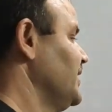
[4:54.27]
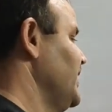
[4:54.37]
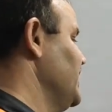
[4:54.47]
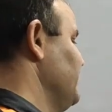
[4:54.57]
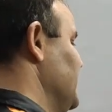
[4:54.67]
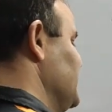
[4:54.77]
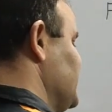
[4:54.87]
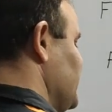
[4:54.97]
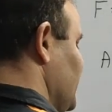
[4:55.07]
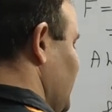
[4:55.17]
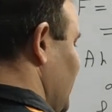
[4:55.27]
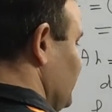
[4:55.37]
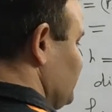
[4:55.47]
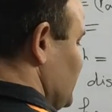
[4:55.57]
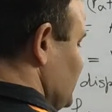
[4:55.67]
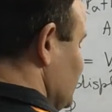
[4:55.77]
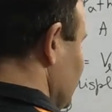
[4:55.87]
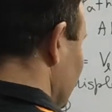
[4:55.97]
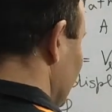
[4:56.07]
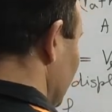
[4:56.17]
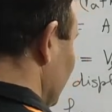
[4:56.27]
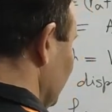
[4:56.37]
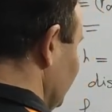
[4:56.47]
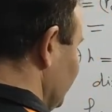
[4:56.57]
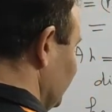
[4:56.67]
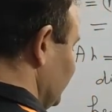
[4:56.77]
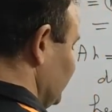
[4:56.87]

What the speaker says: It means upthrust is equal to